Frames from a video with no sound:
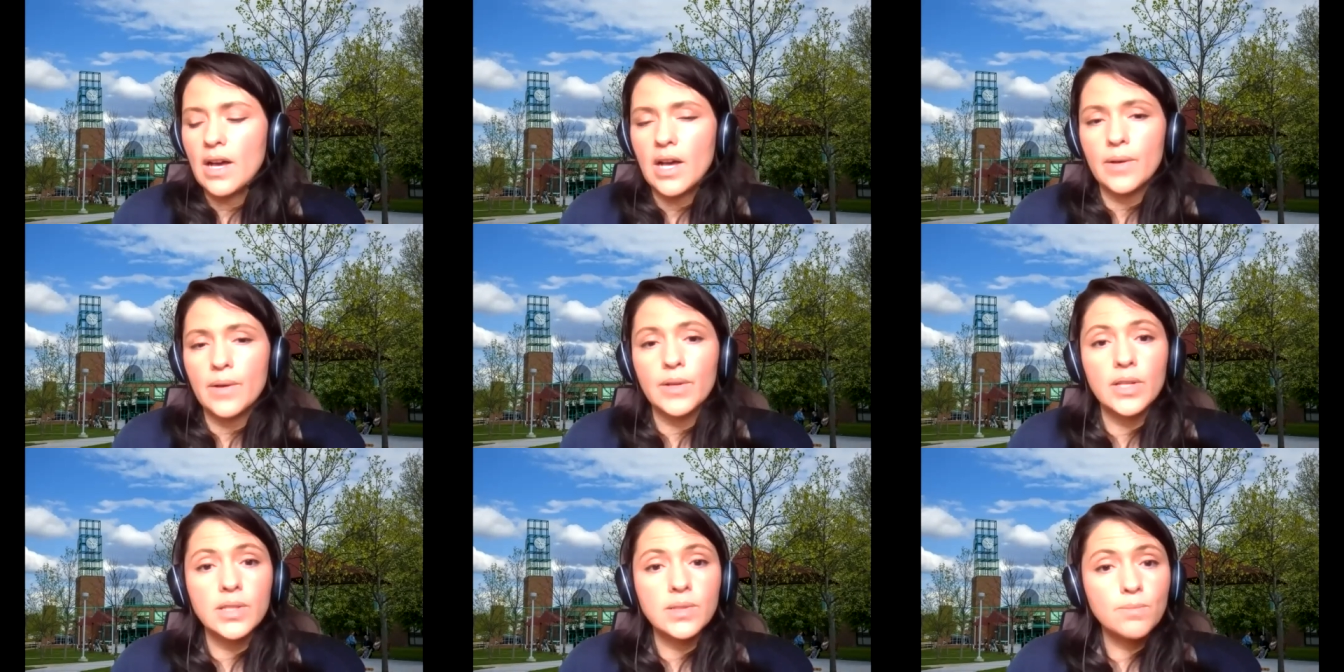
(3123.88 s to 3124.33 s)

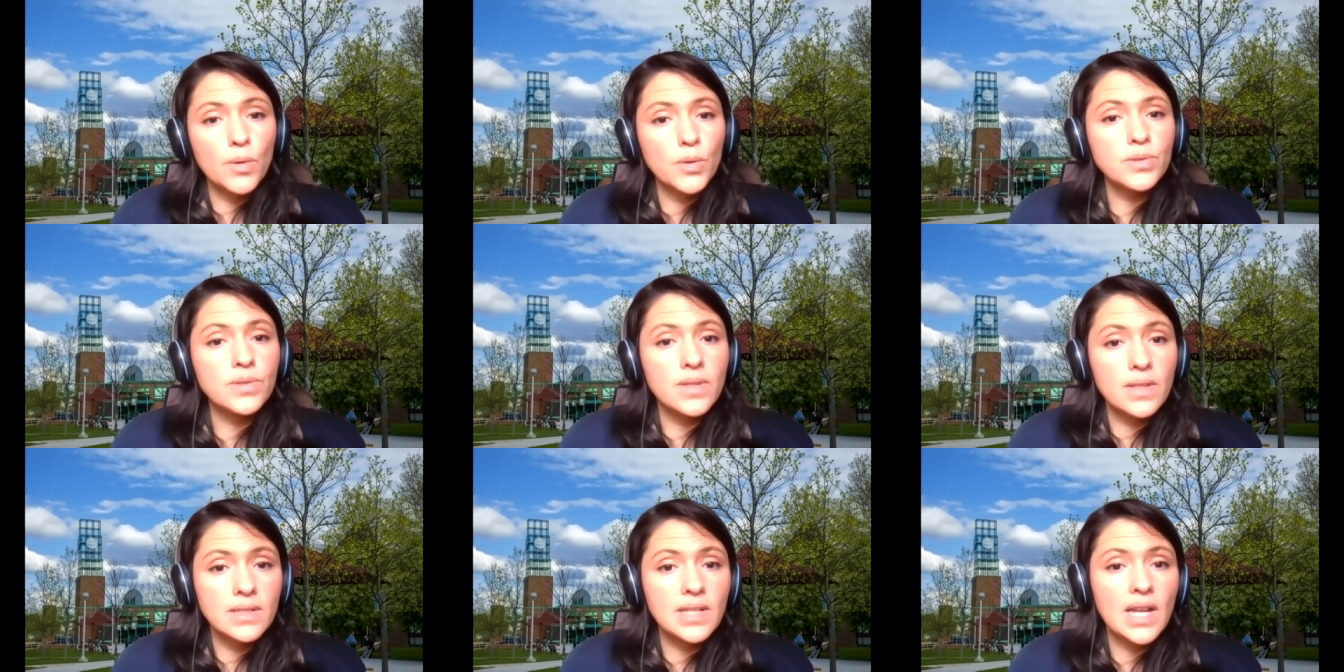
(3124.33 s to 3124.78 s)
Because uh,
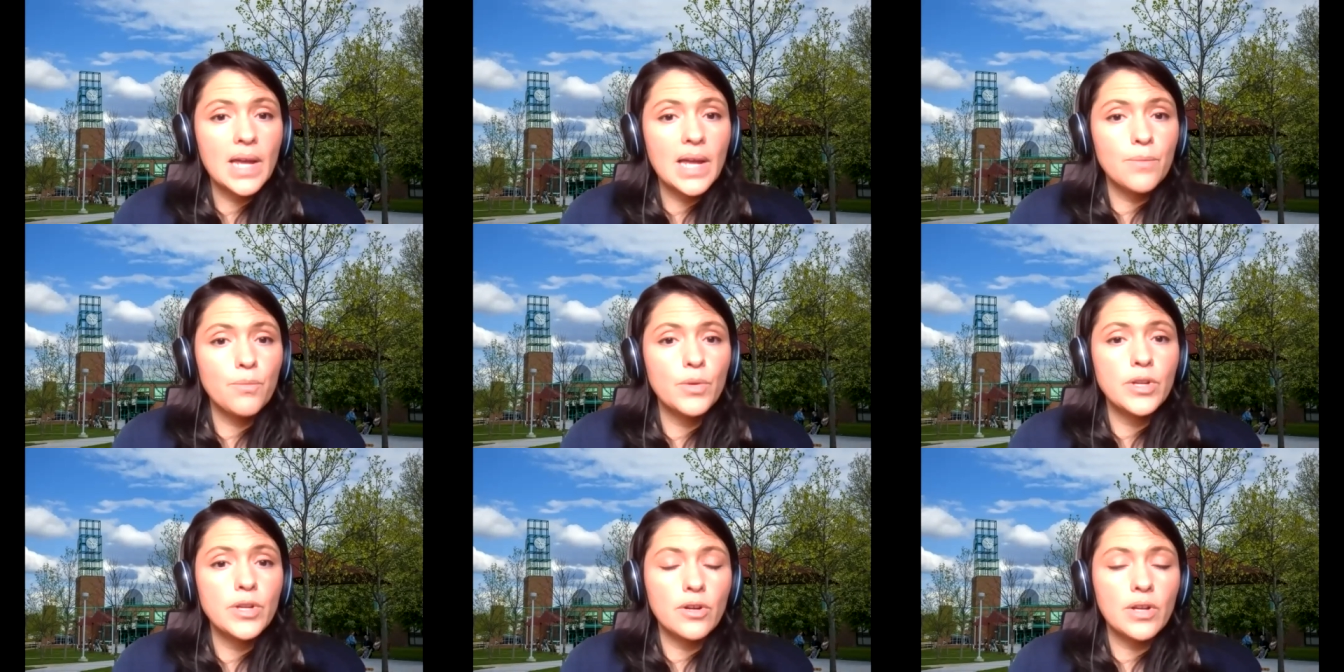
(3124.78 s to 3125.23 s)
most of the
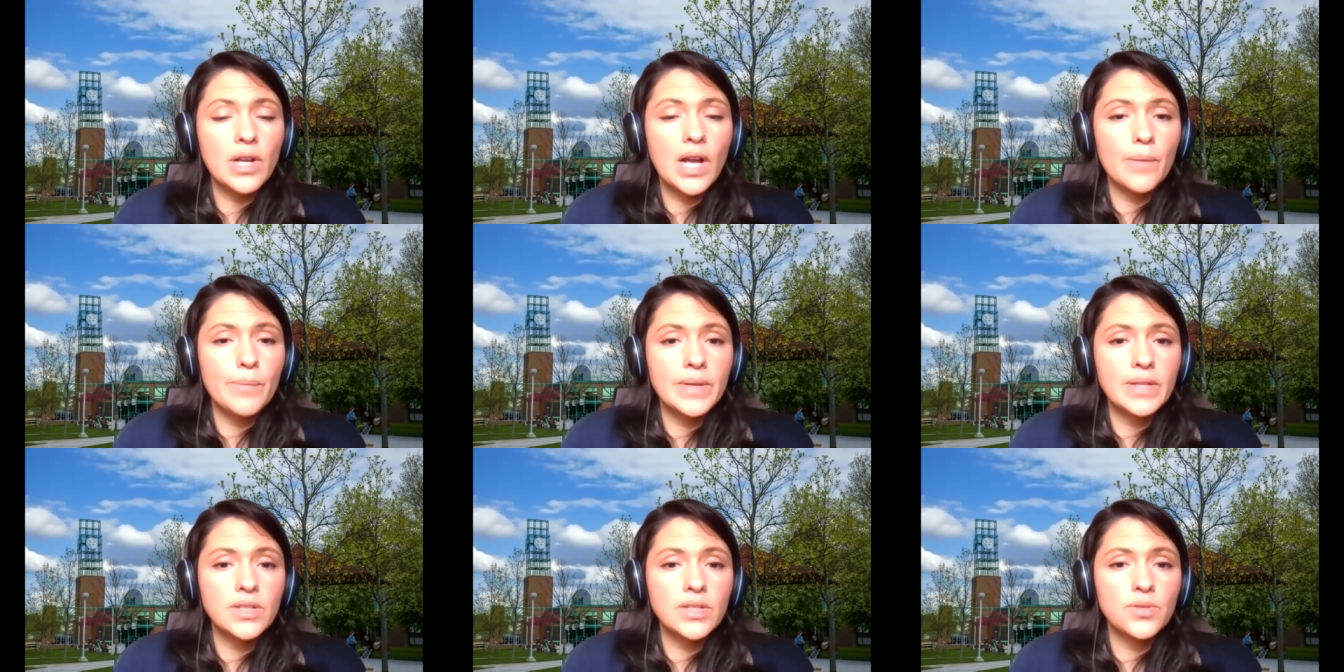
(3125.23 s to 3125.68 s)
time when you're
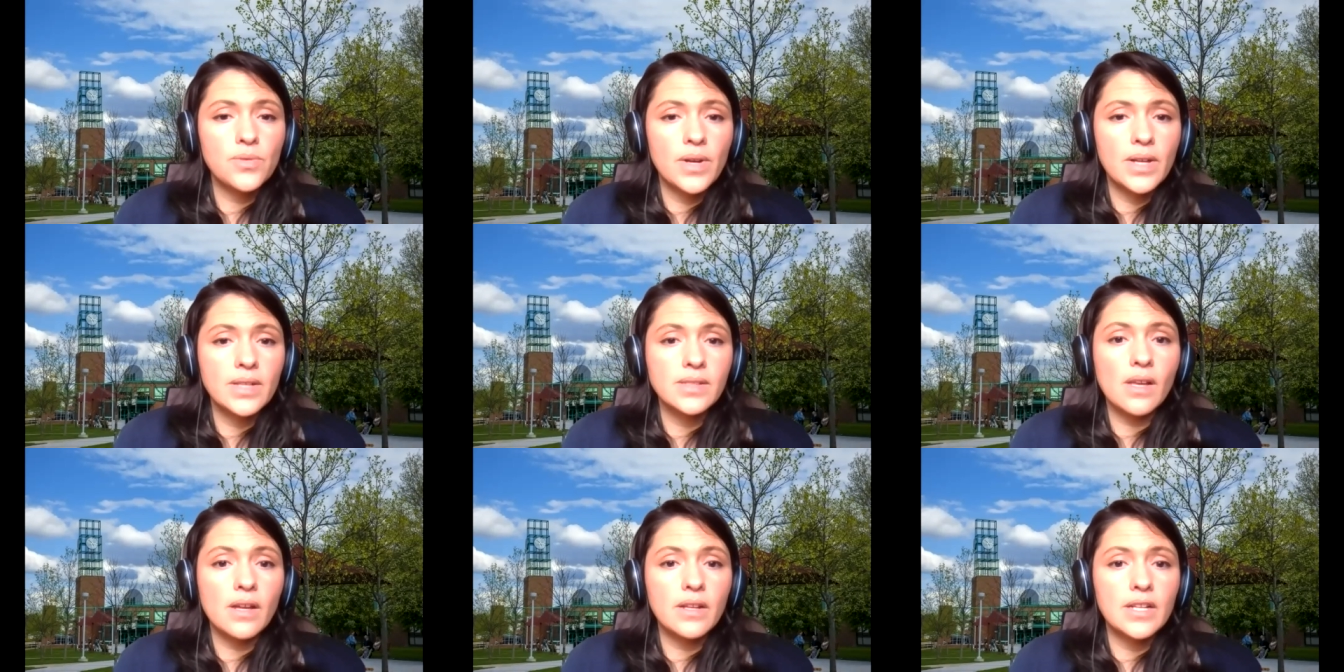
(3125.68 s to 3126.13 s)
coming to
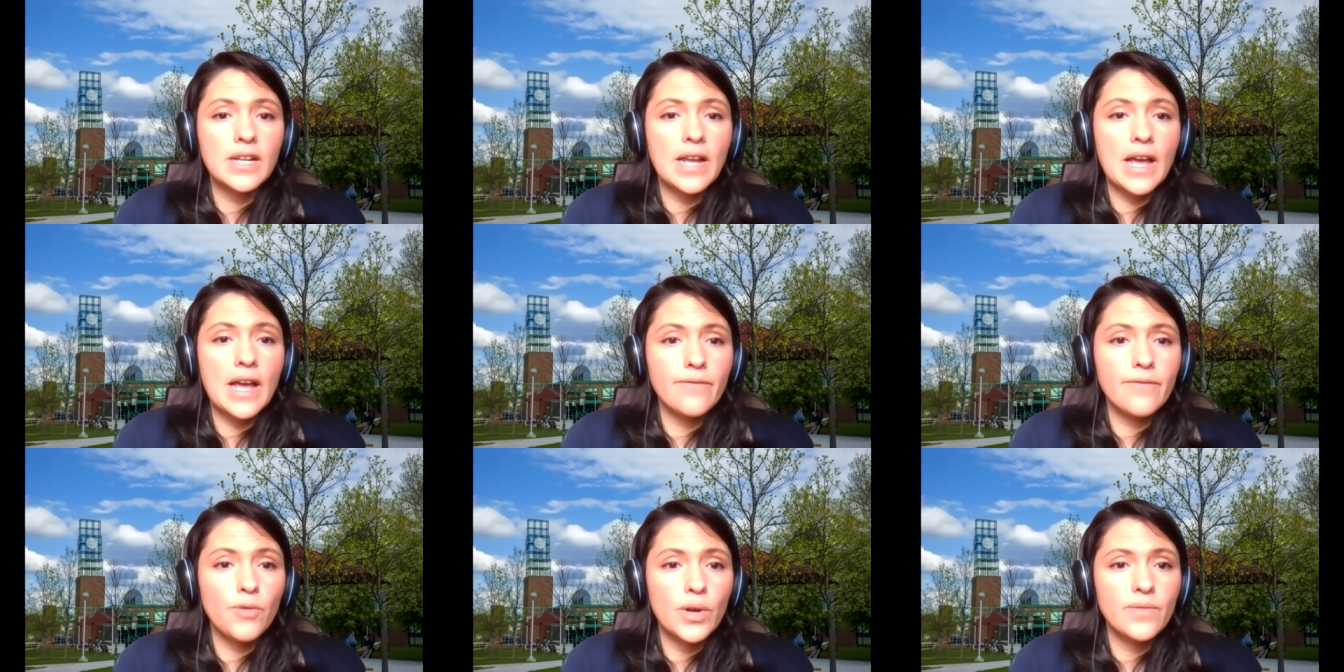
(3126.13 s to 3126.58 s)
us on an
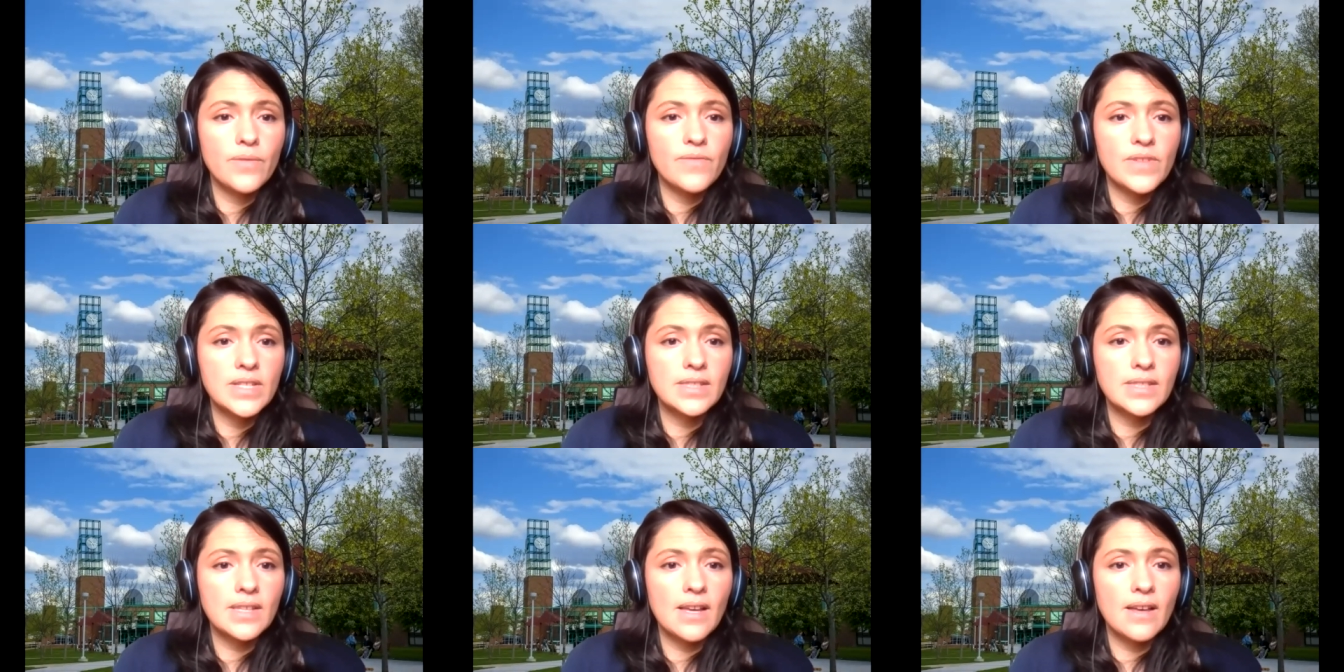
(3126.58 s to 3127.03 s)
F one
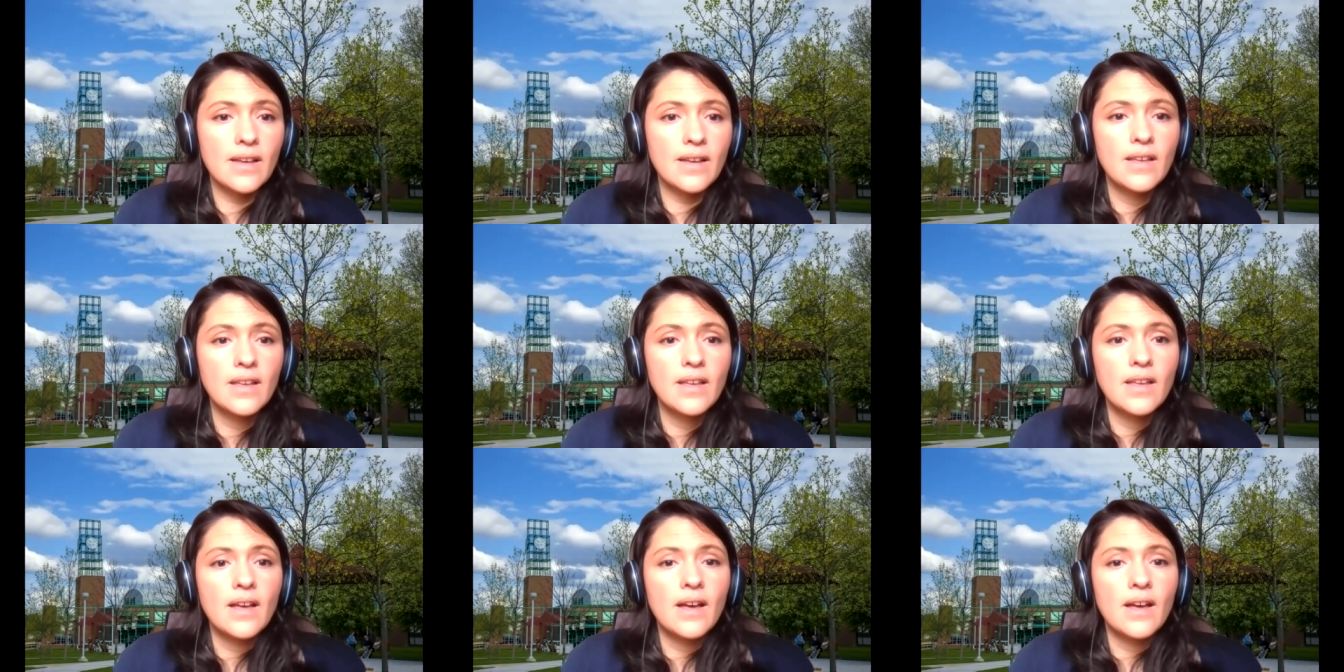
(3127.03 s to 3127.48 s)
visa
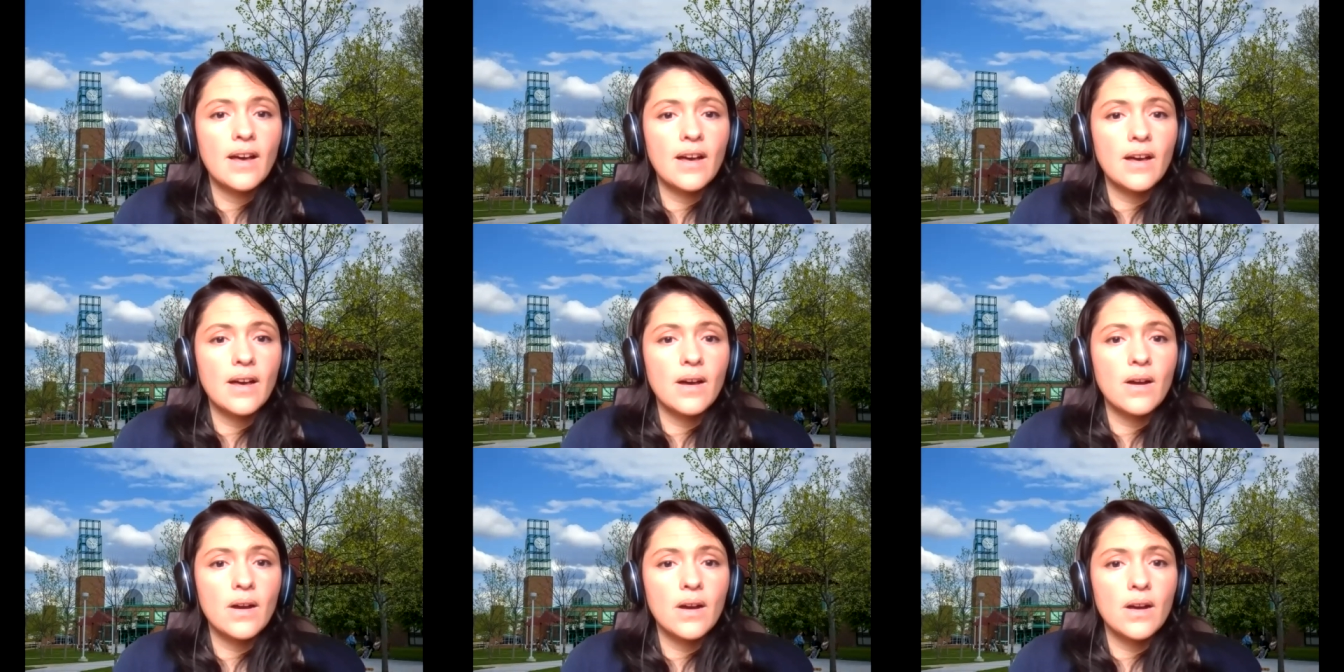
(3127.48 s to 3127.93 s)

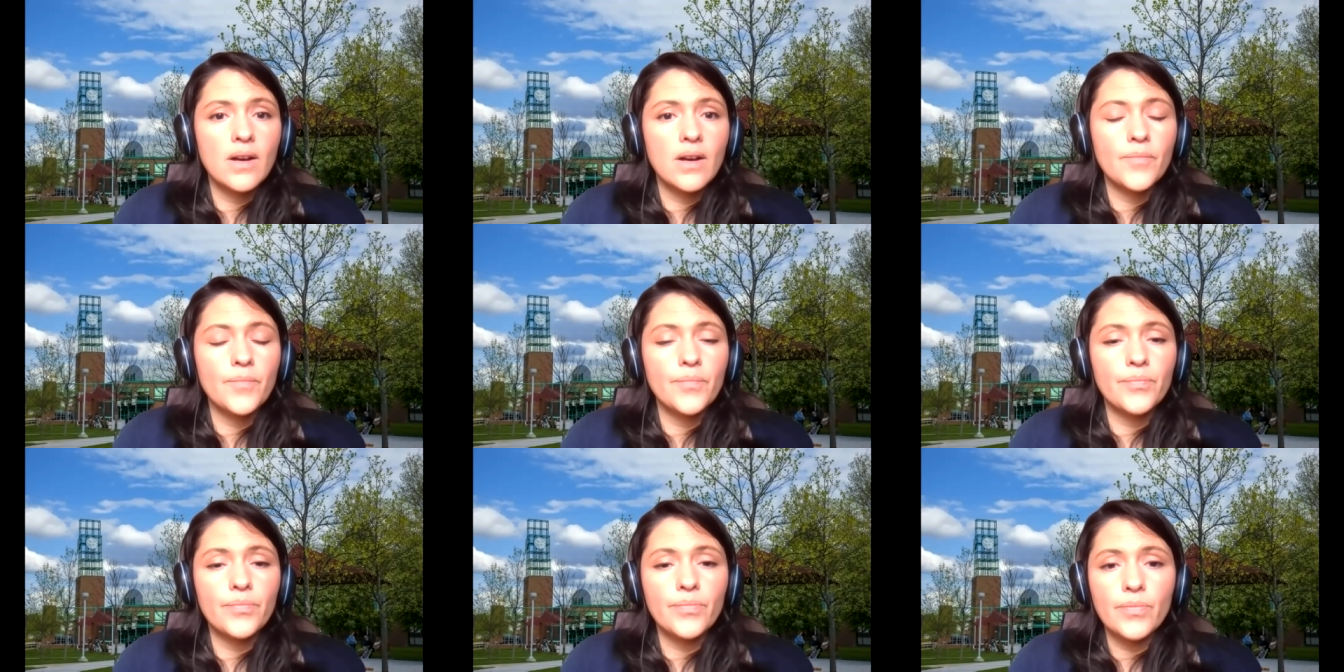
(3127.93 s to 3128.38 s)

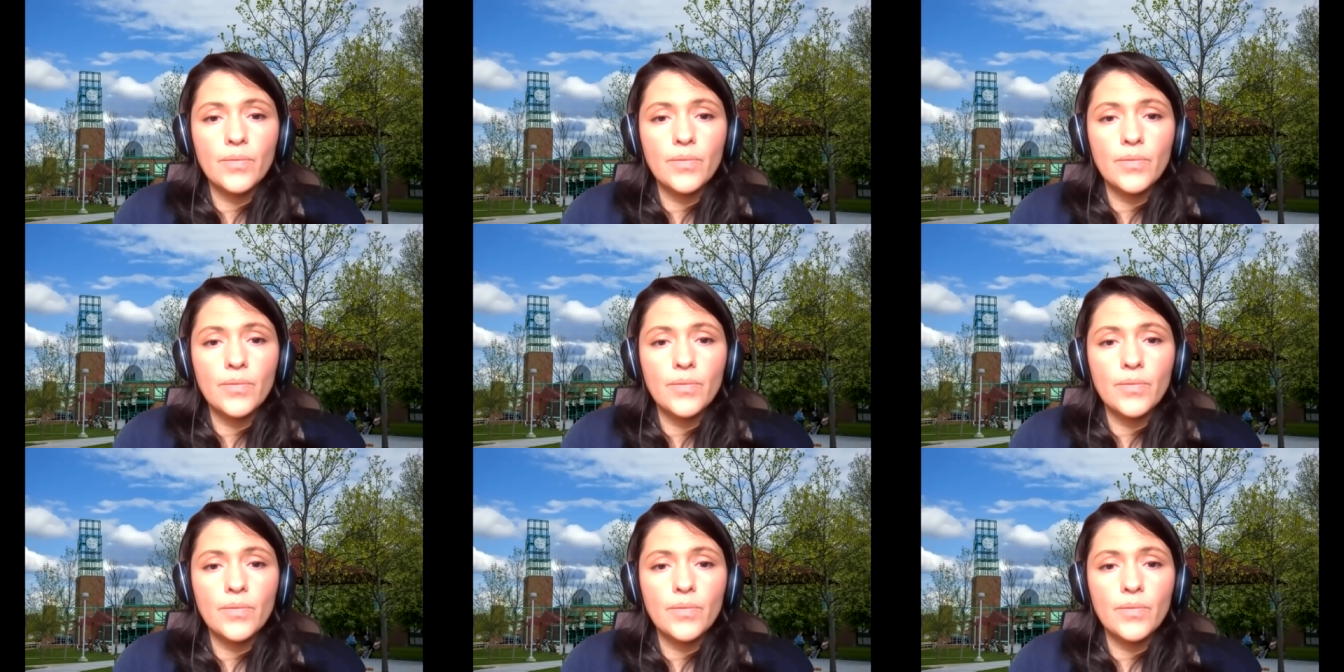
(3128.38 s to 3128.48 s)
um,